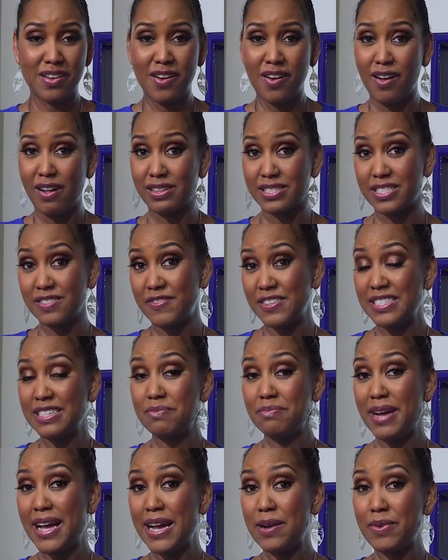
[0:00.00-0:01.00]
Also visit
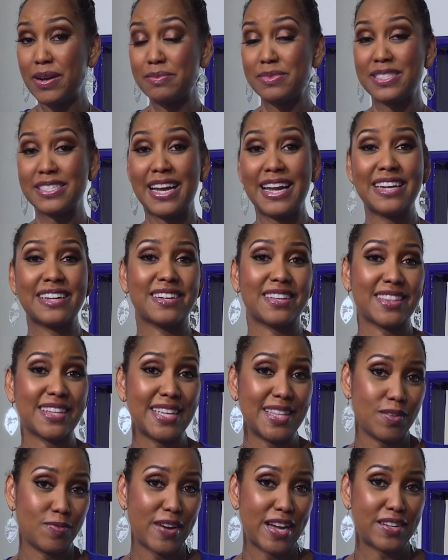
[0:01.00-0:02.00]
my website,
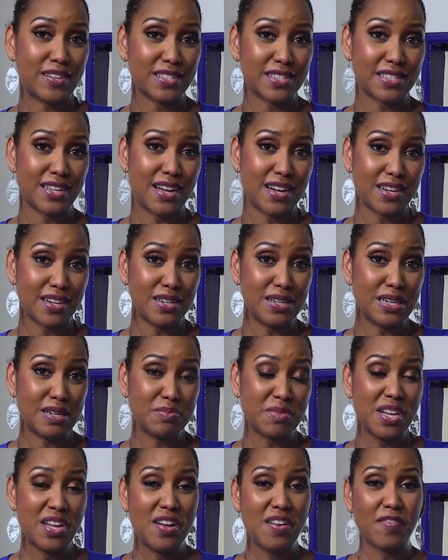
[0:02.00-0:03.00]
KalilahReynolds.com,
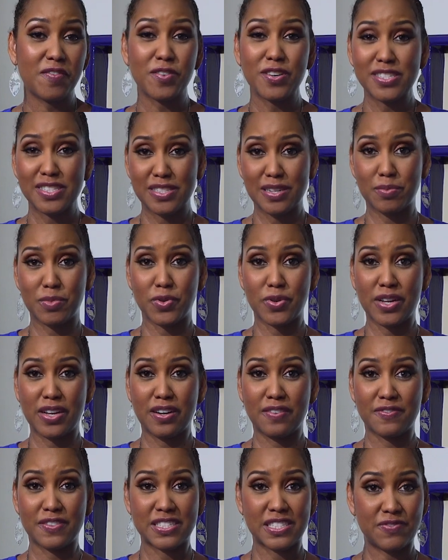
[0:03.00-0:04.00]
for a summary
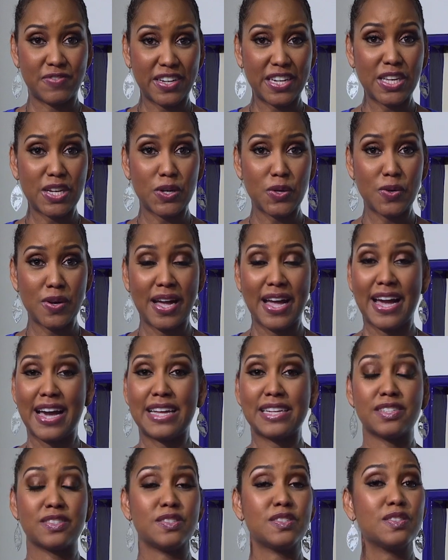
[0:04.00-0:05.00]
of this video
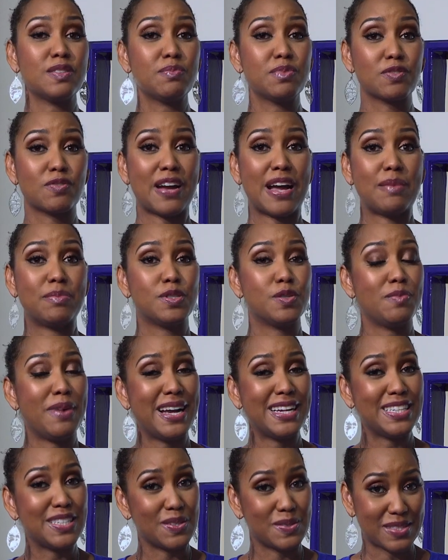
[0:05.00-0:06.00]
and to subscribe to my
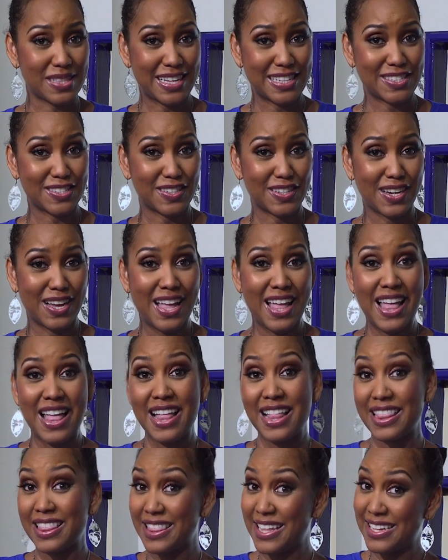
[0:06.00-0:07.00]
newsletter.
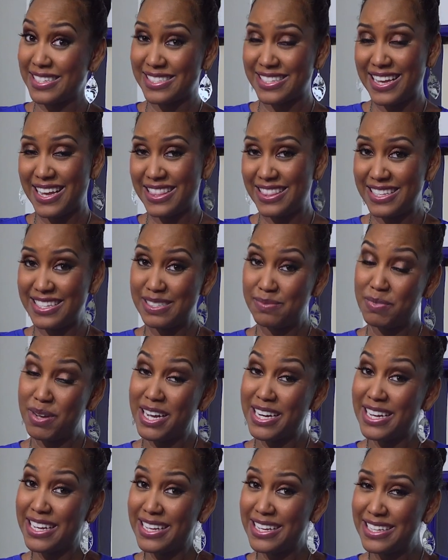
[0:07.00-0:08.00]
Let's get this
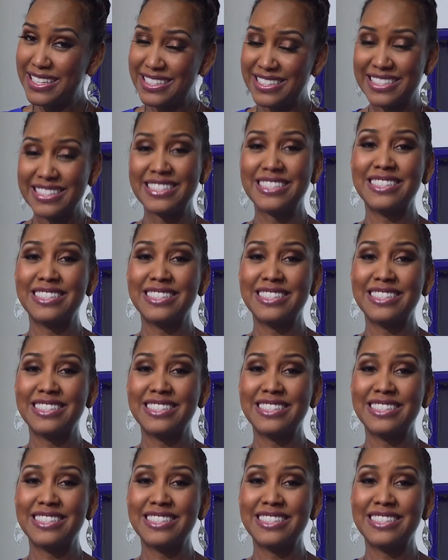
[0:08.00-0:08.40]
money.